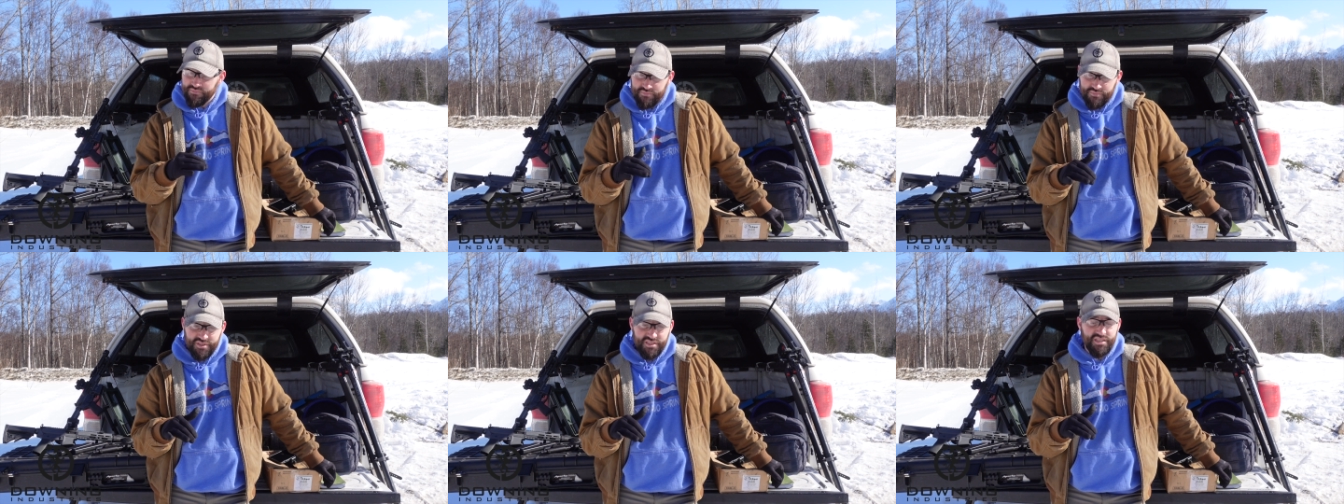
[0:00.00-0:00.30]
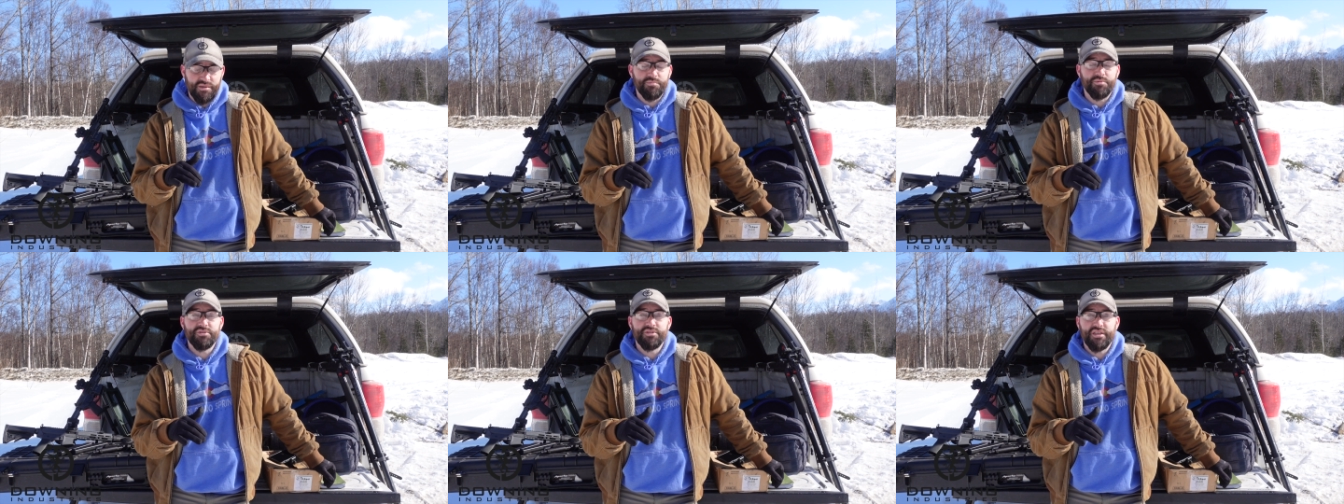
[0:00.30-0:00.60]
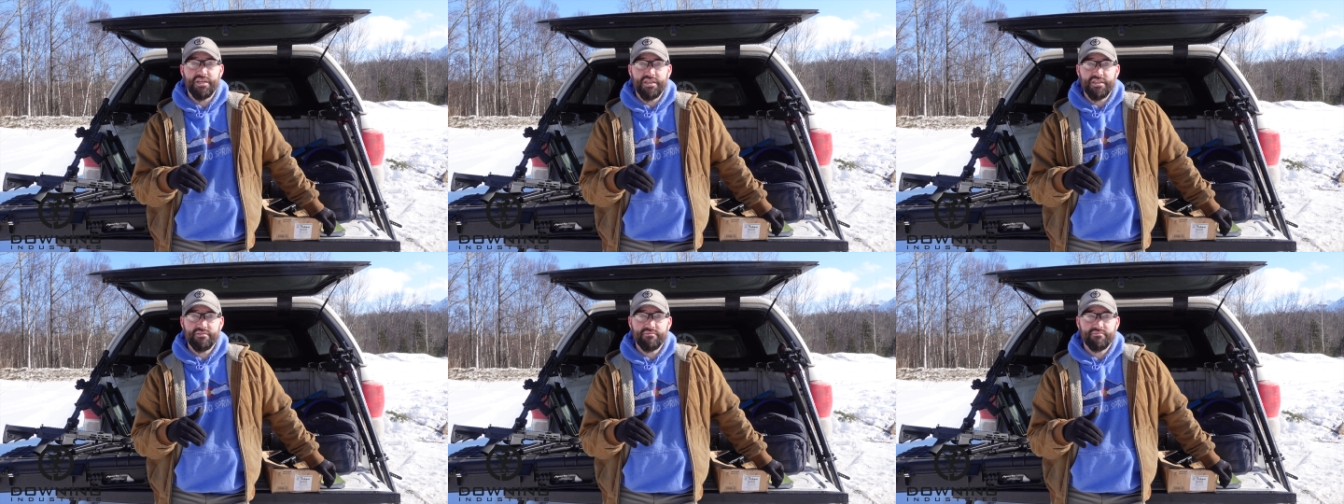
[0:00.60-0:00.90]
simple
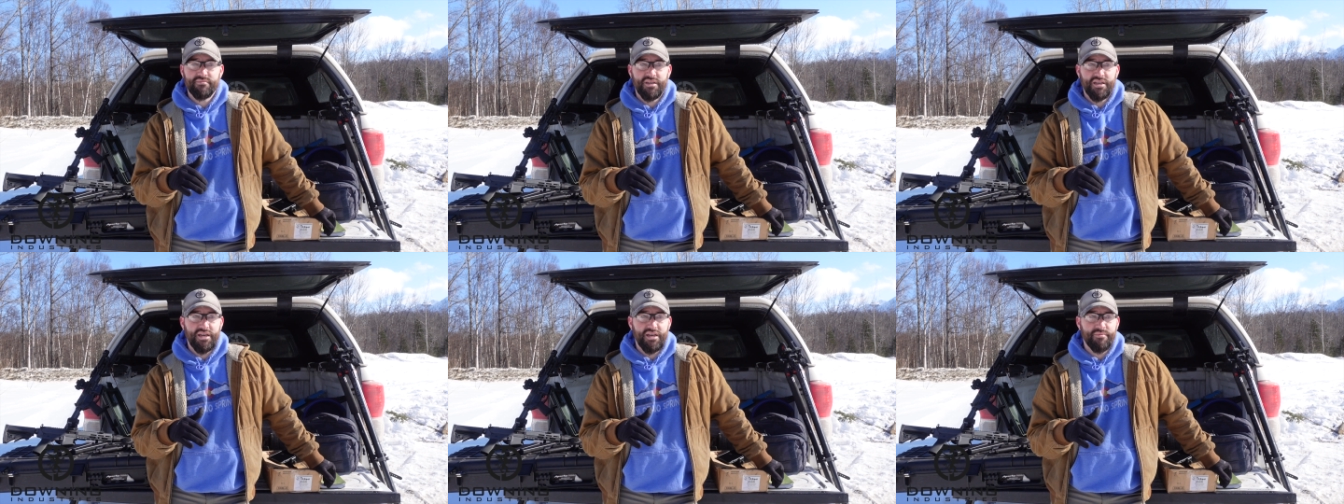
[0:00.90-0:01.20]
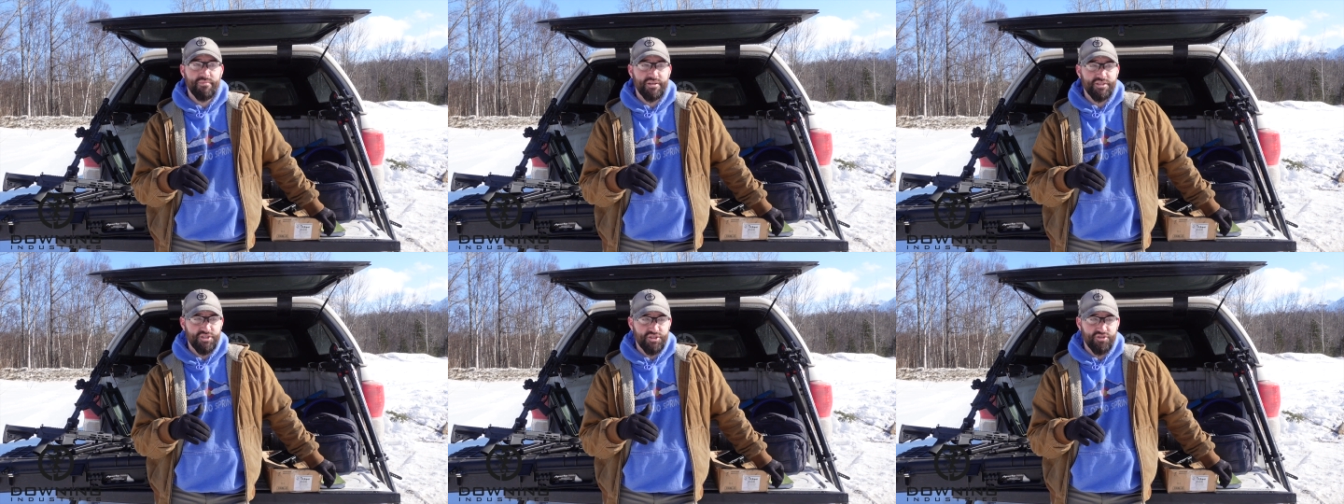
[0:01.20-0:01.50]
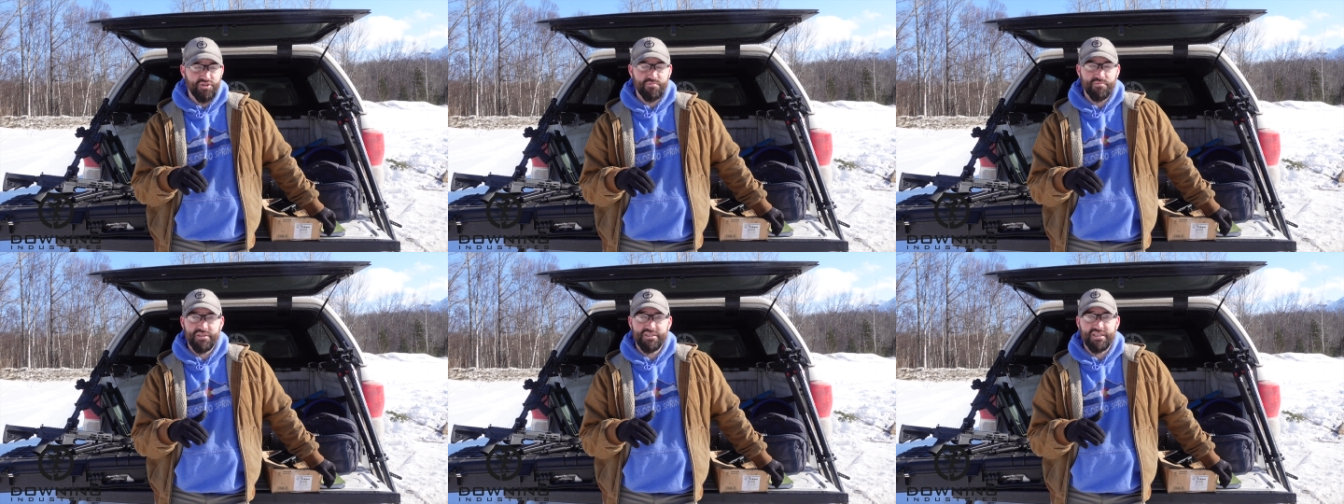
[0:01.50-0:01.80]
day. Um, I just
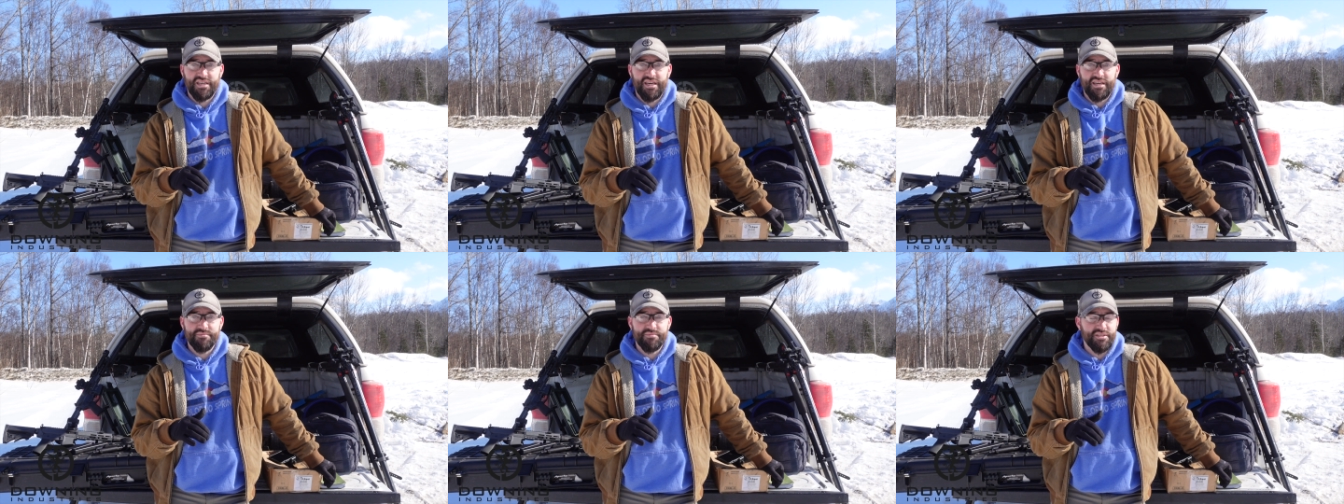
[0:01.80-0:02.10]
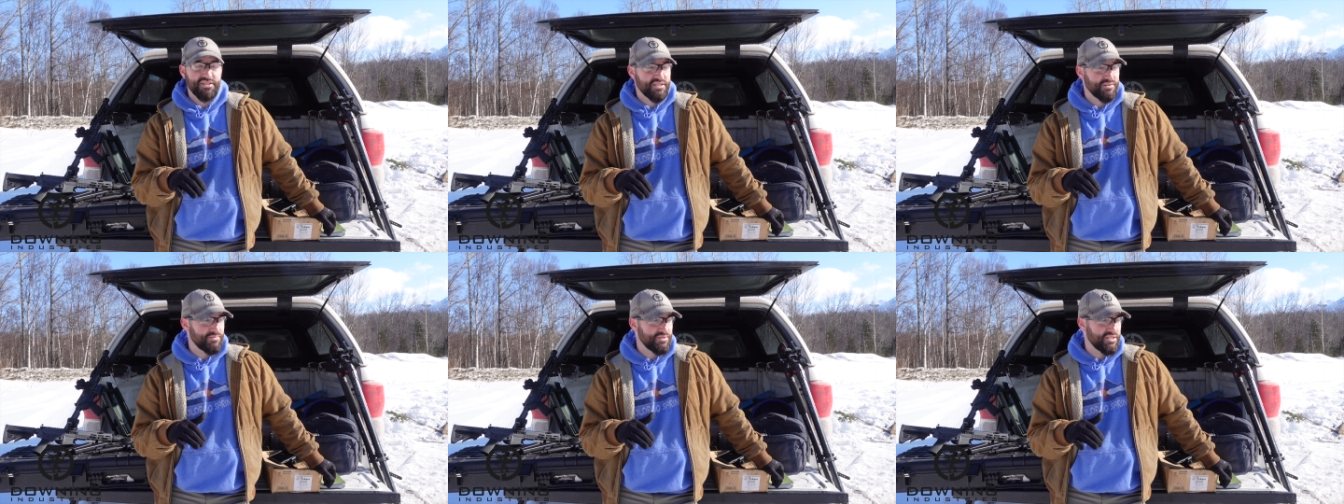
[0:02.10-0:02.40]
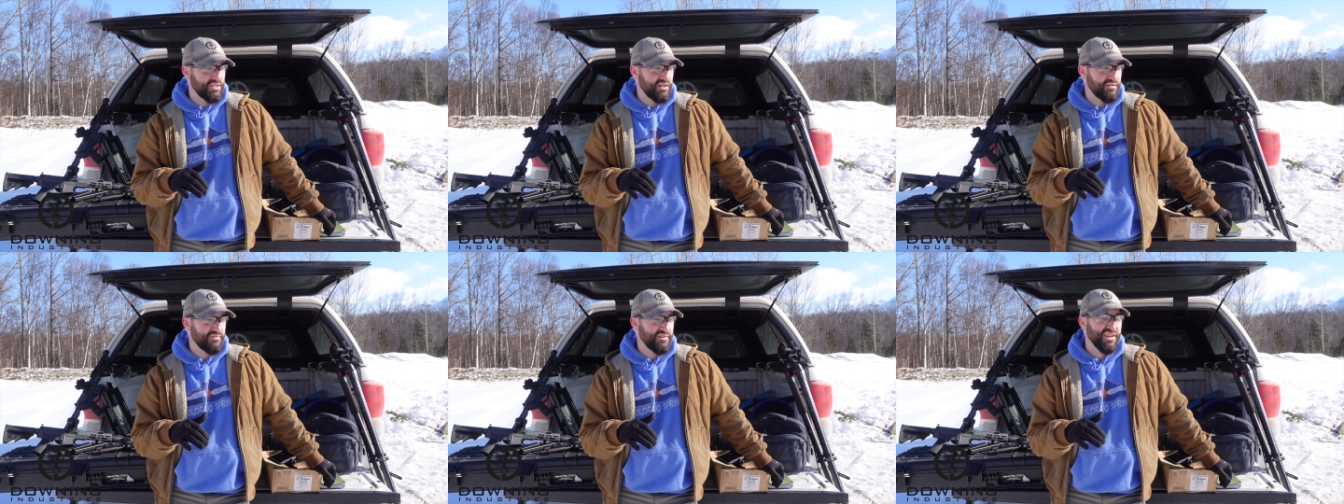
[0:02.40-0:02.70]
took my time, did some
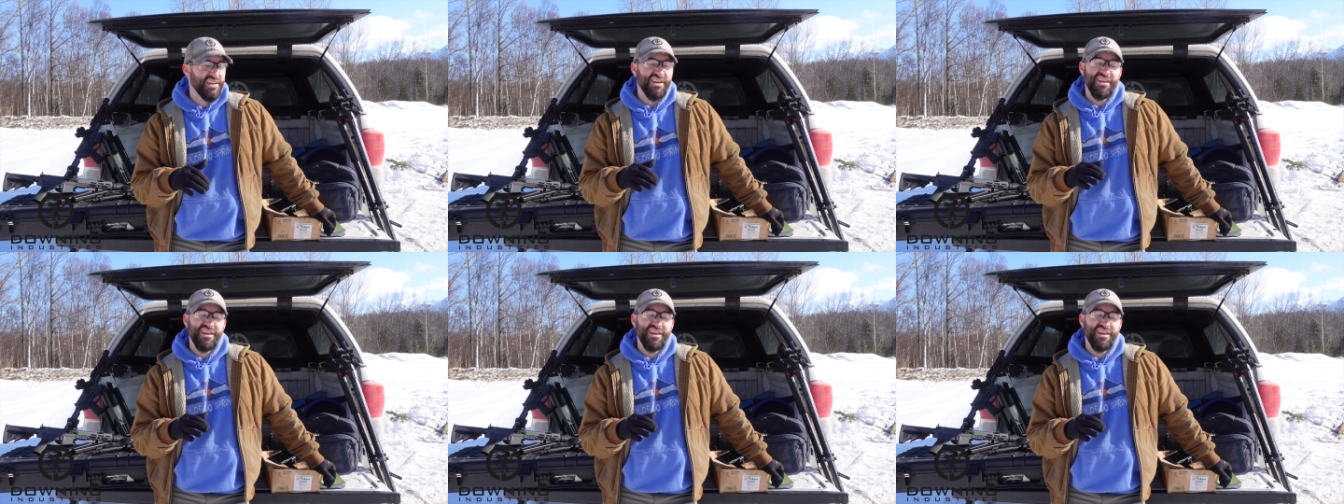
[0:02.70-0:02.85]
stuff.